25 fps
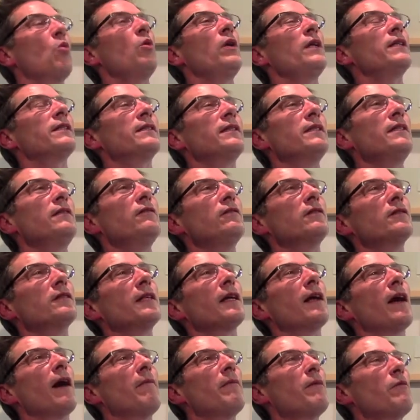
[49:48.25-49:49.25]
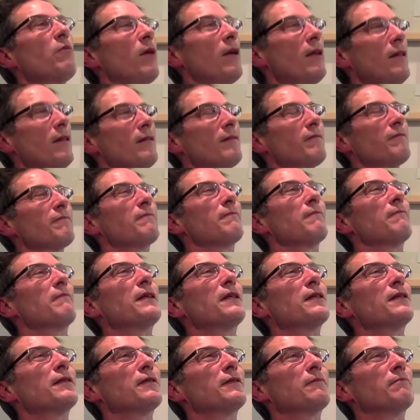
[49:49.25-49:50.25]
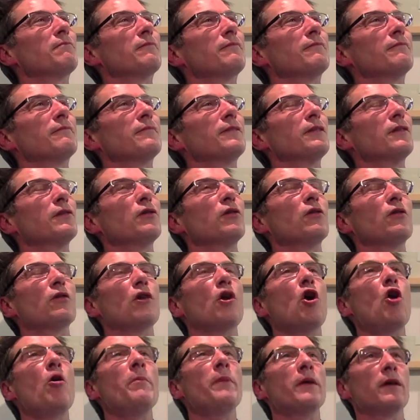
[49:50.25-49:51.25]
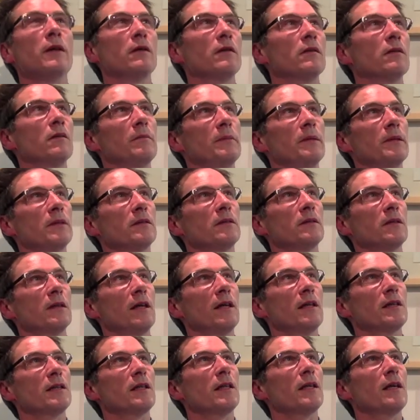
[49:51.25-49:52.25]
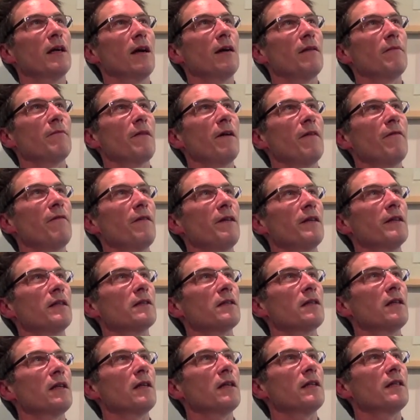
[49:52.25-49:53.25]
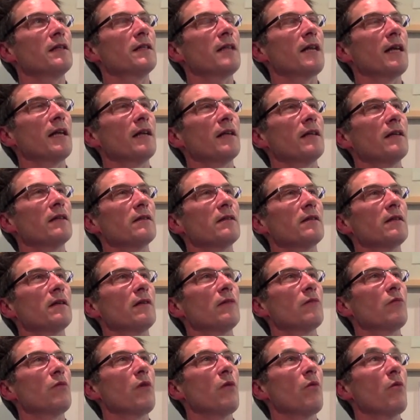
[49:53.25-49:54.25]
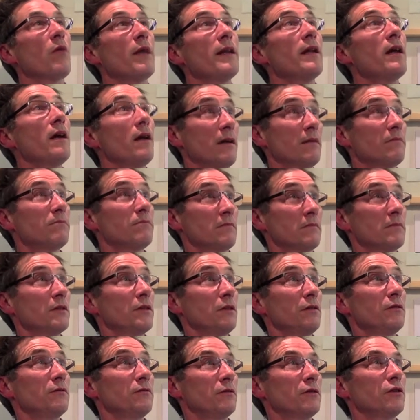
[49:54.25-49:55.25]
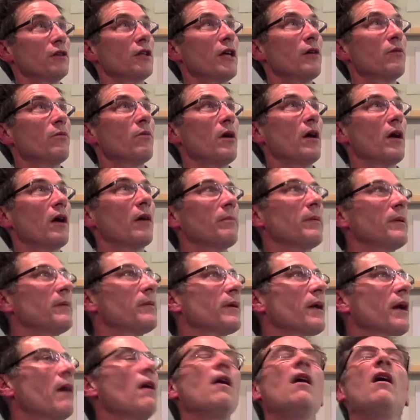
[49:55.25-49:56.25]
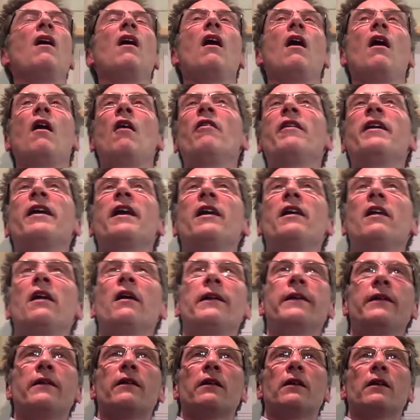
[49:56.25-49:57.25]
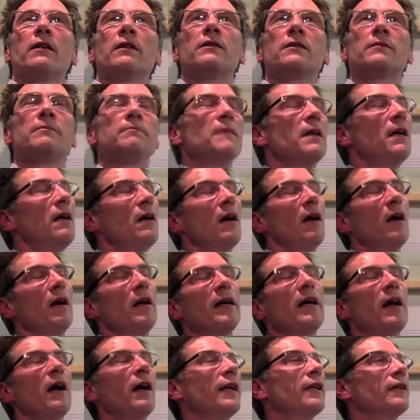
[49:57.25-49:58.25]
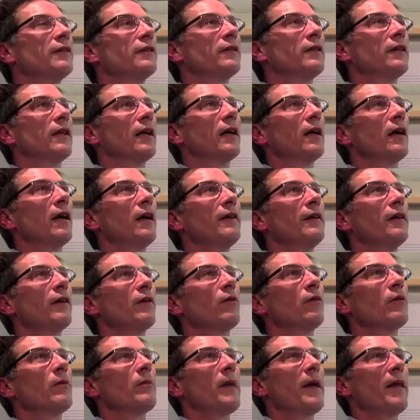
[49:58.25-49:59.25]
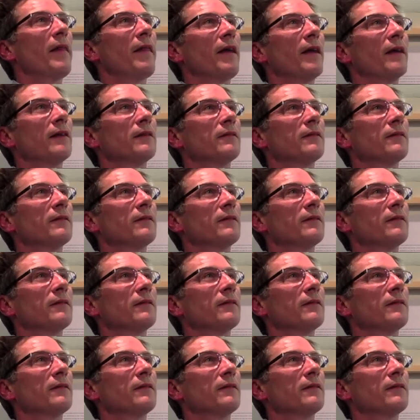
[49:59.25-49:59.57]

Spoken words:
Well, it's interesting. I mean, one of the most, not comical, but actually I find it slightly sad, is that when I do show work, people go, oh, yeah, liner cuts. Yeah, I can do that. I know all about